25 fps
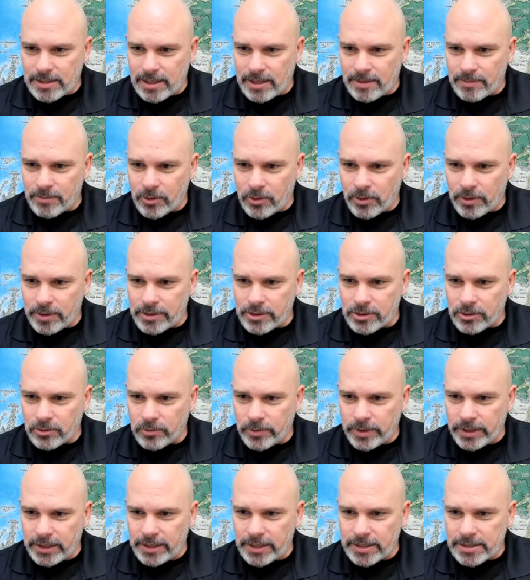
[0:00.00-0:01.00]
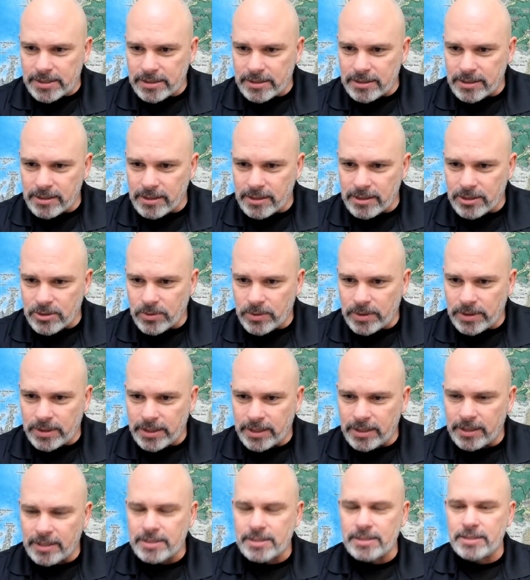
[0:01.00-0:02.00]
I'm going to re listen to this one
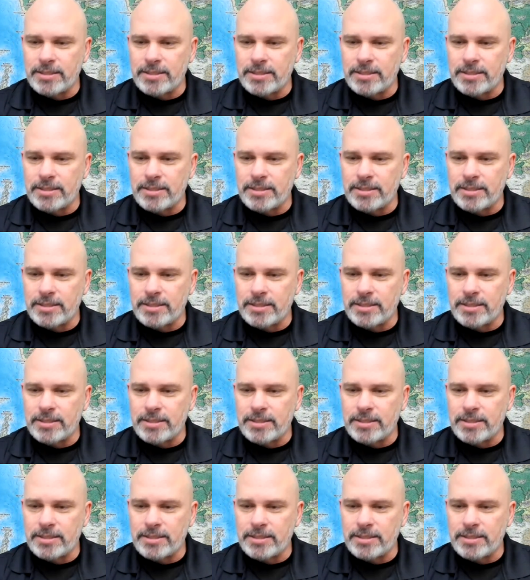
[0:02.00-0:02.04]
in its